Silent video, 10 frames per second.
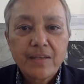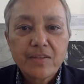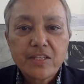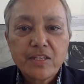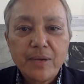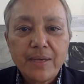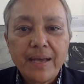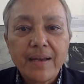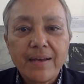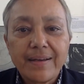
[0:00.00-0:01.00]
To an
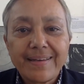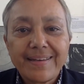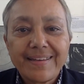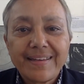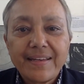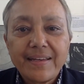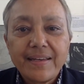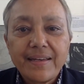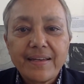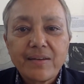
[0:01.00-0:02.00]
ally
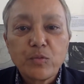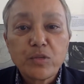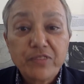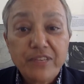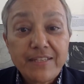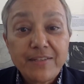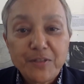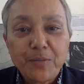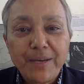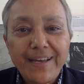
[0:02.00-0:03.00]
was written
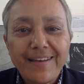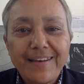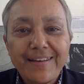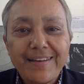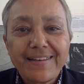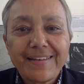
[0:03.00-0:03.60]
to my ally